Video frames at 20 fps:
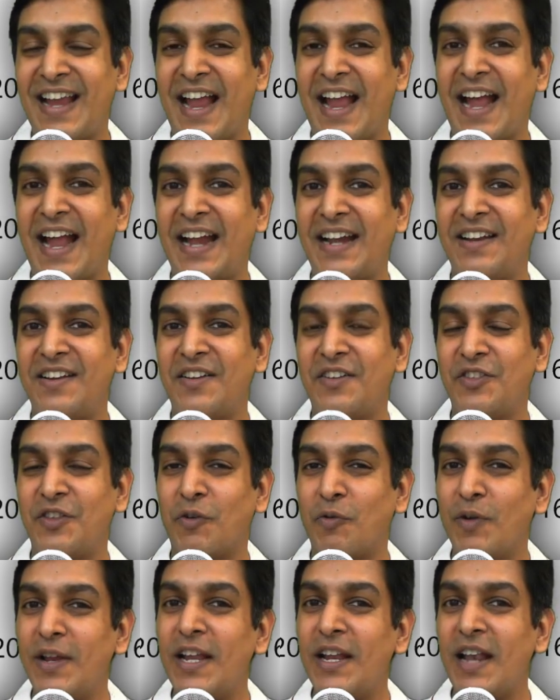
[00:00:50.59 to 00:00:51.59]
and
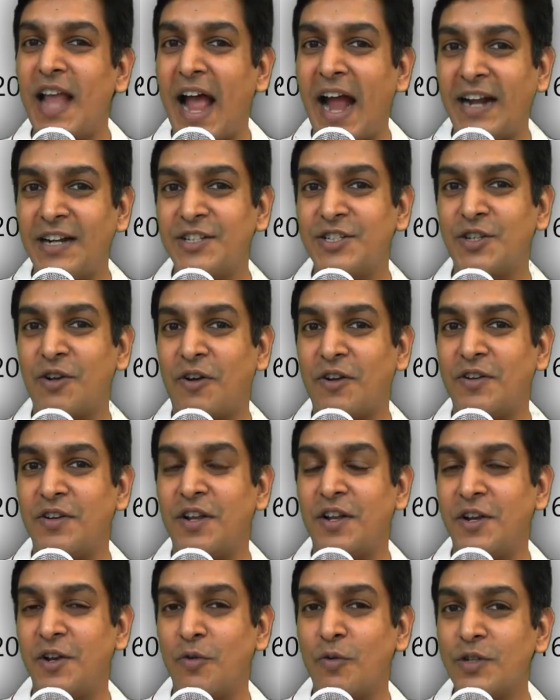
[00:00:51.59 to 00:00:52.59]
the real
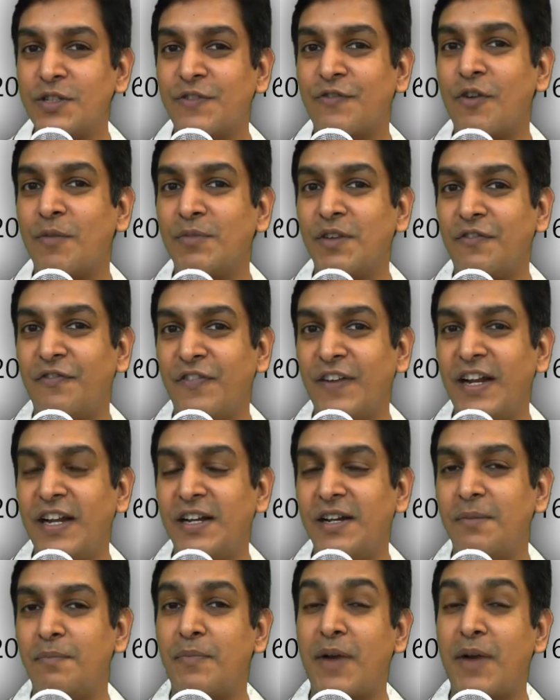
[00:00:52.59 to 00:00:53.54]
hands-on notes from the field,